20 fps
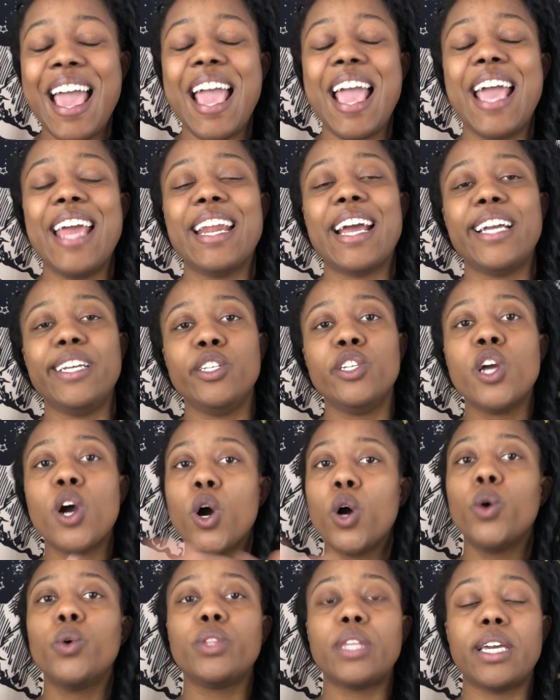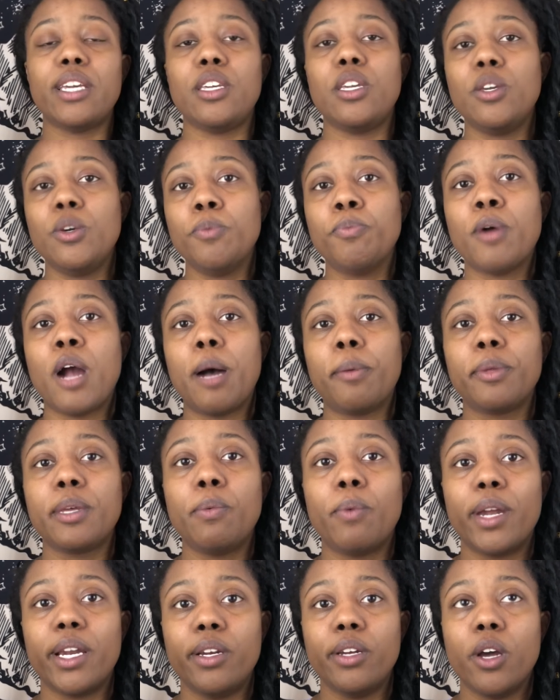And I know that you probably
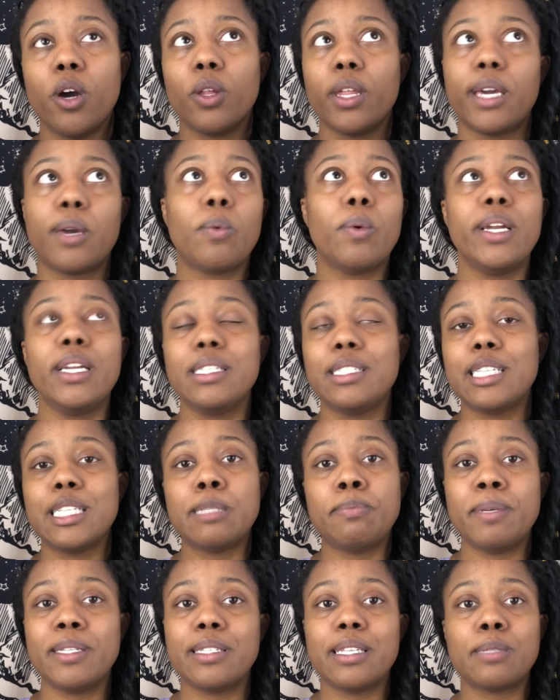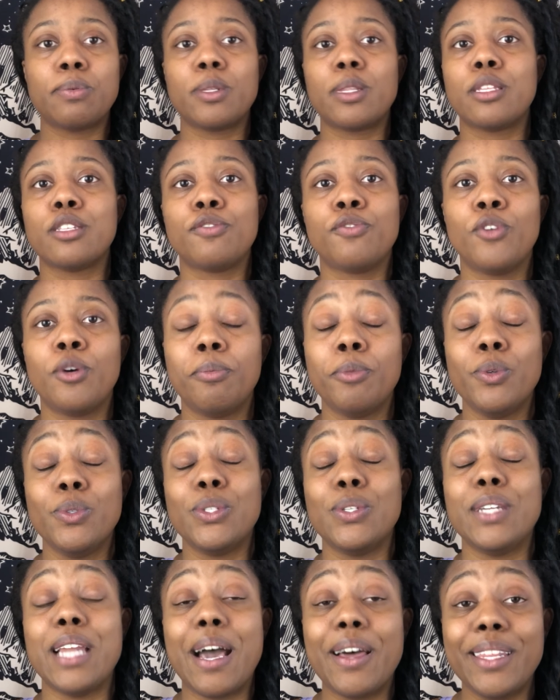want to know like, what is this business with this full moon?
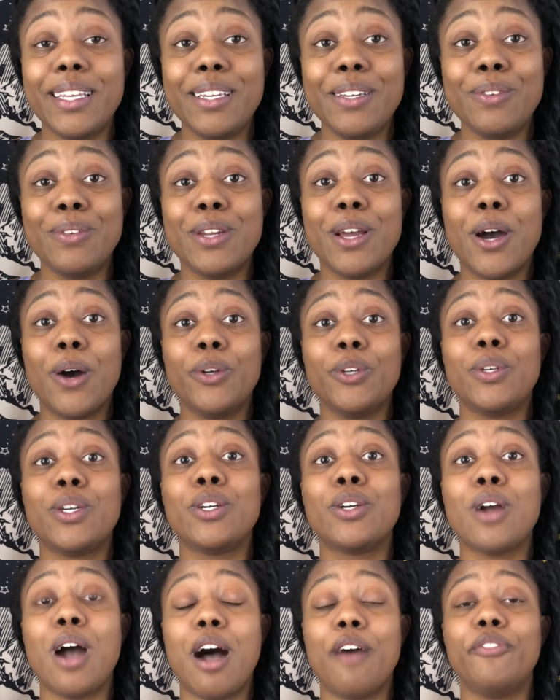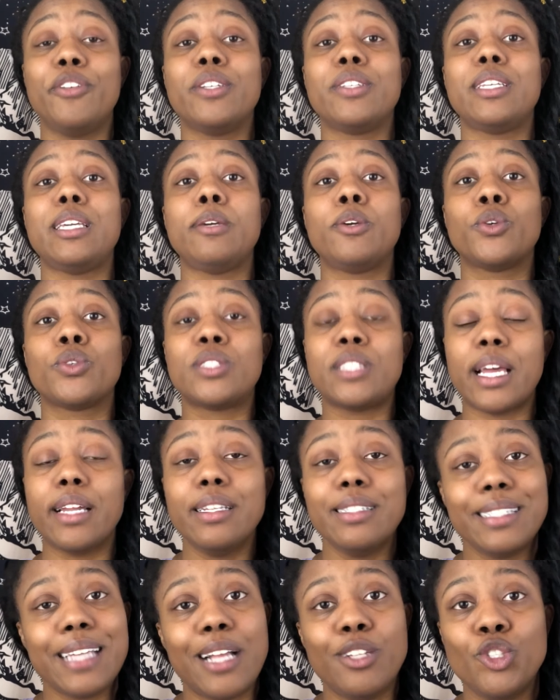So now that you know, you can confidently set
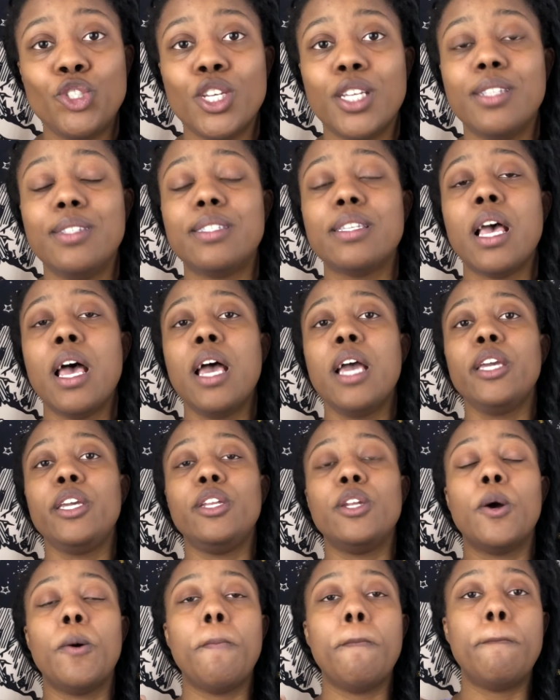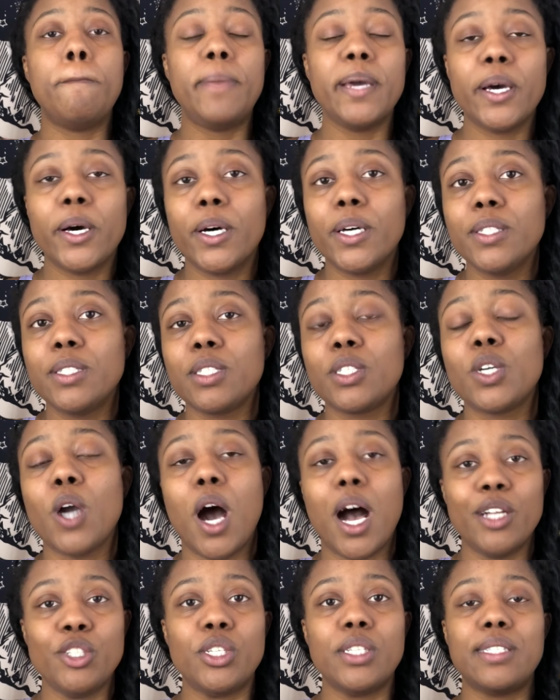intentions, you know, build
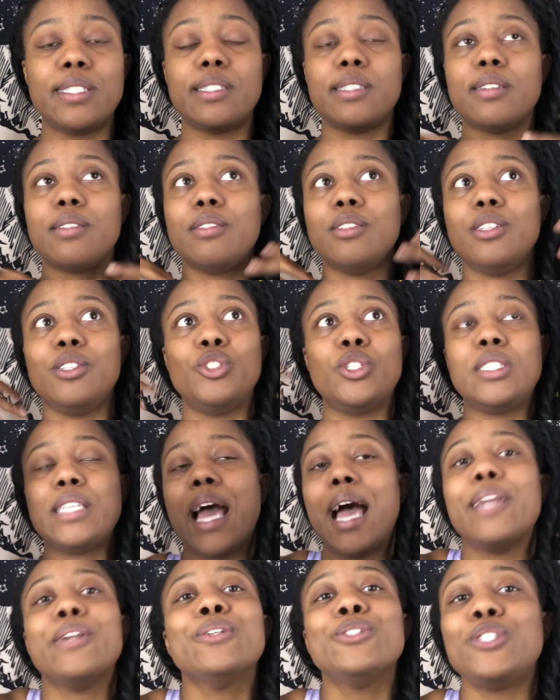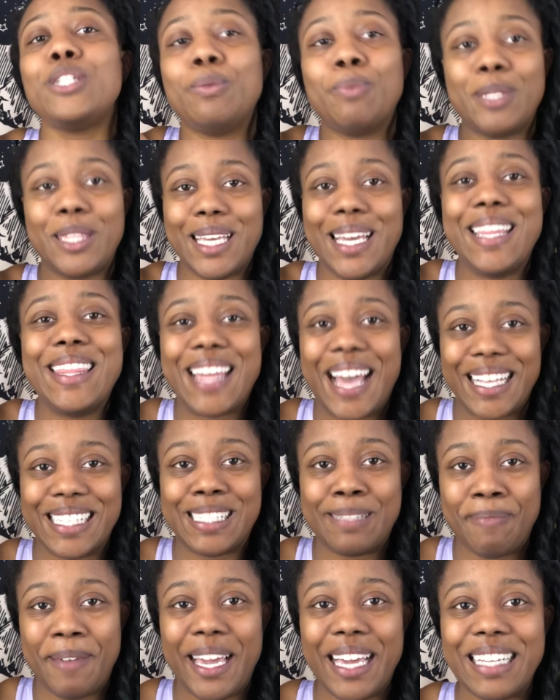conscious just energy within
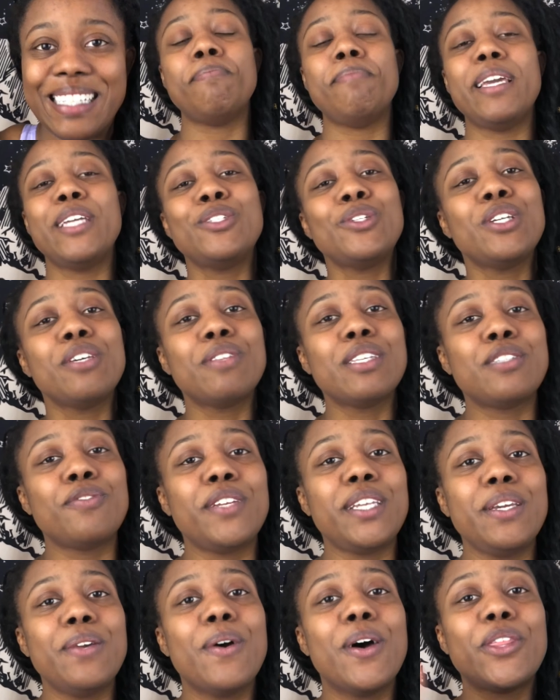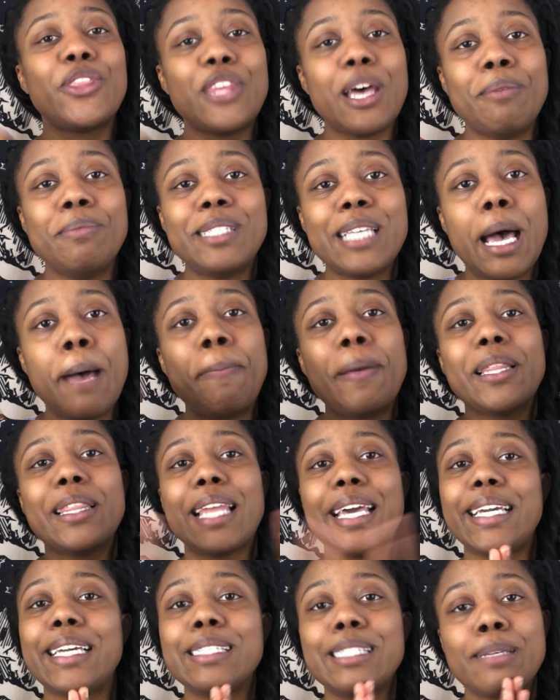that space. Make sure you give this video a thumbs up,
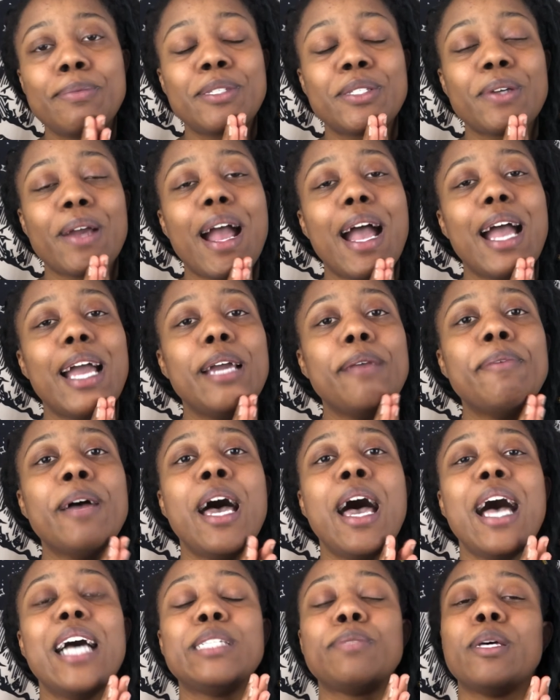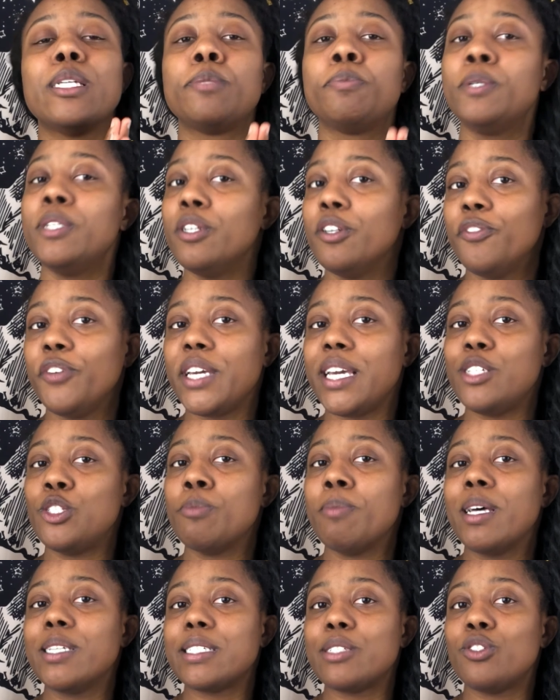like and subscribe, as well as put notification
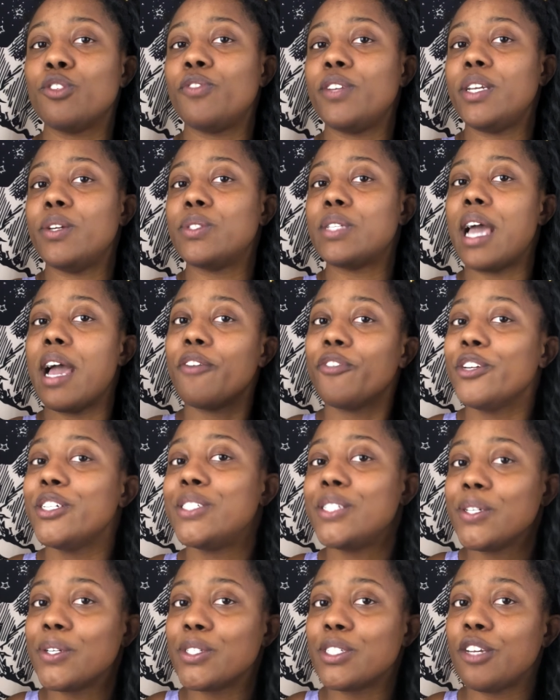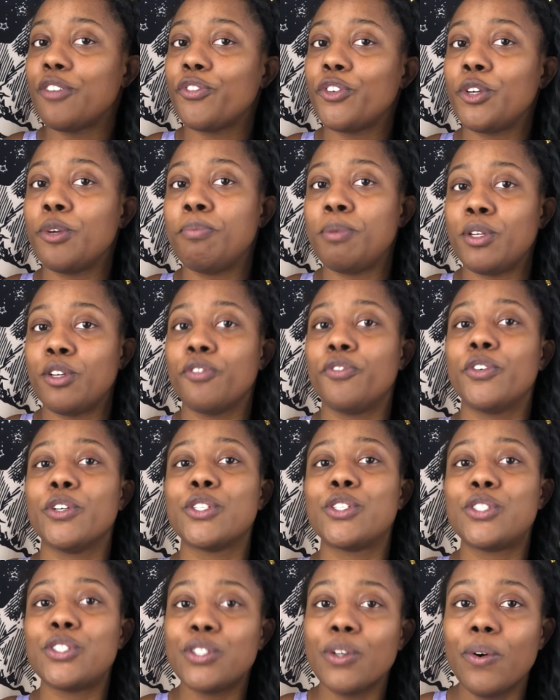bells. I do videos every single day for you beautiful
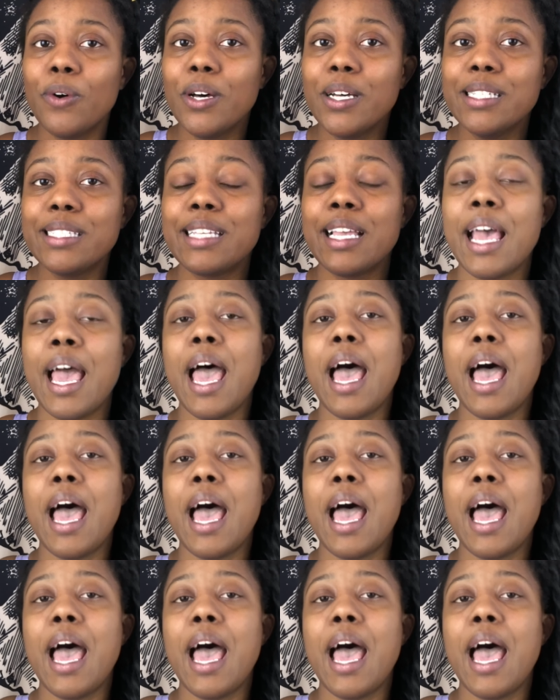souls.